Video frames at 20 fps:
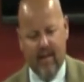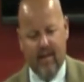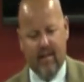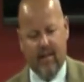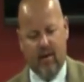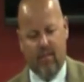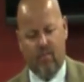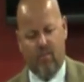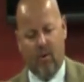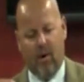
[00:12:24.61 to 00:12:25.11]

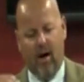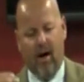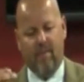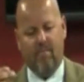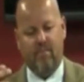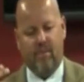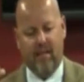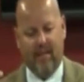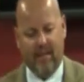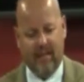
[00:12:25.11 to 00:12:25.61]
the
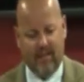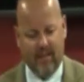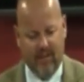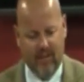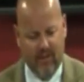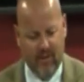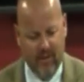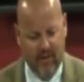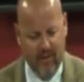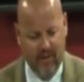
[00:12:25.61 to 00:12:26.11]
prompting
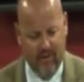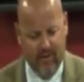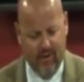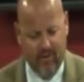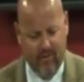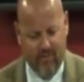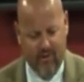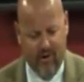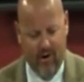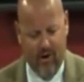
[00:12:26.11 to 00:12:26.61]
to do
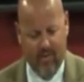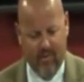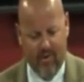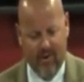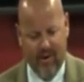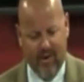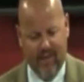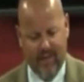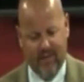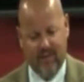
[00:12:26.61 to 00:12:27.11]
the
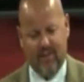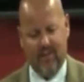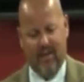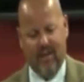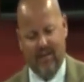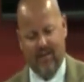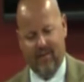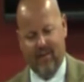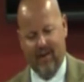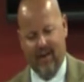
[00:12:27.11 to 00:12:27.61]
former and
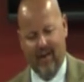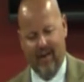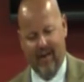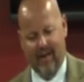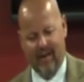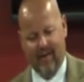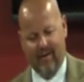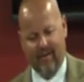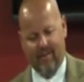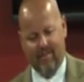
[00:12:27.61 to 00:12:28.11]
shun the
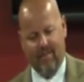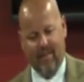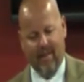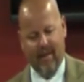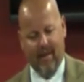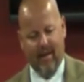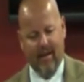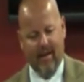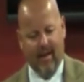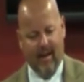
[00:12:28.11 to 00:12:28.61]
latter.
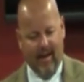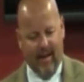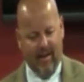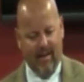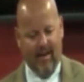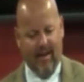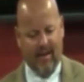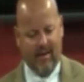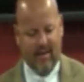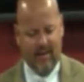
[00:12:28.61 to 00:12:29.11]
And
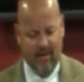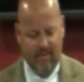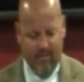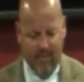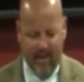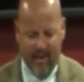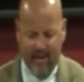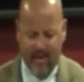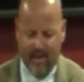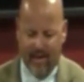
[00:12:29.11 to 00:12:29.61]
then
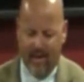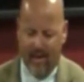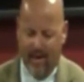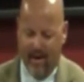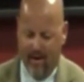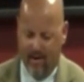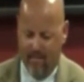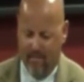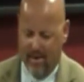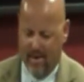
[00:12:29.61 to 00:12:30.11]
commending
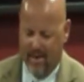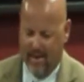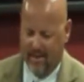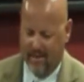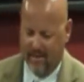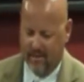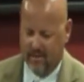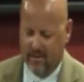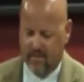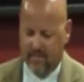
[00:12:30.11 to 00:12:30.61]
here
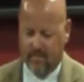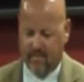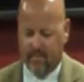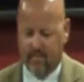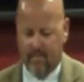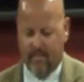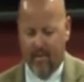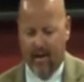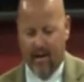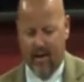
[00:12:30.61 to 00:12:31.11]
means
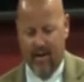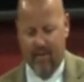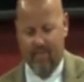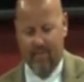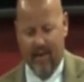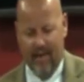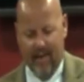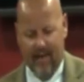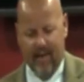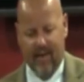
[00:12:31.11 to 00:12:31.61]

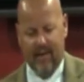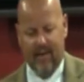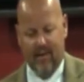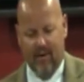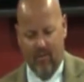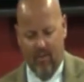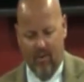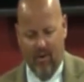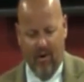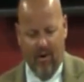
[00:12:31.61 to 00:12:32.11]
commending
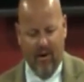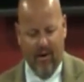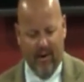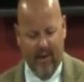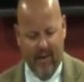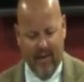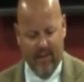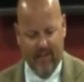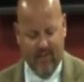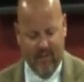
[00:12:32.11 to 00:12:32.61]
the one
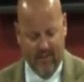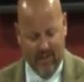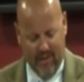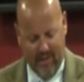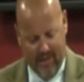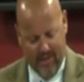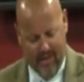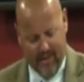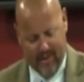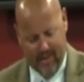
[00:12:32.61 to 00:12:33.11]
and
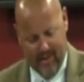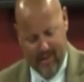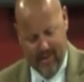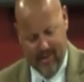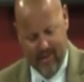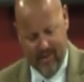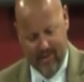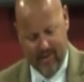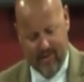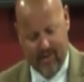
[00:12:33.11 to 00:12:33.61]
shunning
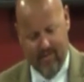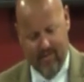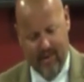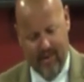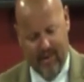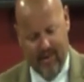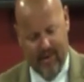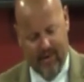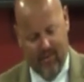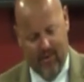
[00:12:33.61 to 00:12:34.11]
the other,
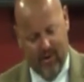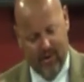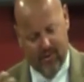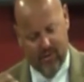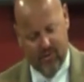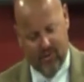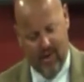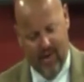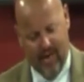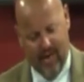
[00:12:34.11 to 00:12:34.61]
commending
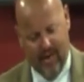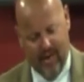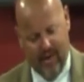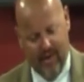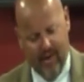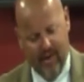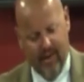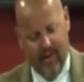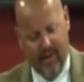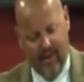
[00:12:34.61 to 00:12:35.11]
what's right
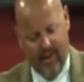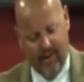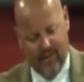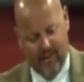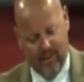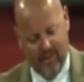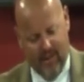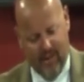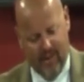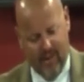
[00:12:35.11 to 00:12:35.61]
and
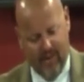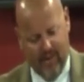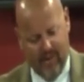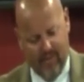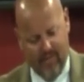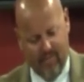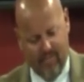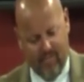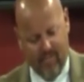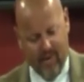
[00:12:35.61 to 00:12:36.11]

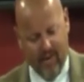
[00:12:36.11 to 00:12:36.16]
shunning